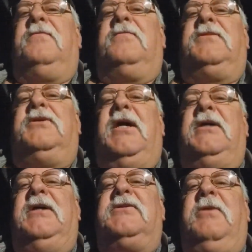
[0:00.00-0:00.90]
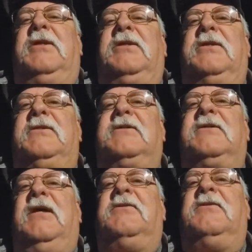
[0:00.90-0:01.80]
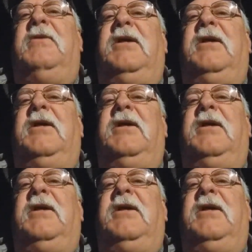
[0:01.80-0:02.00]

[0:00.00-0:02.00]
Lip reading: 2 days a week to 6 days a week.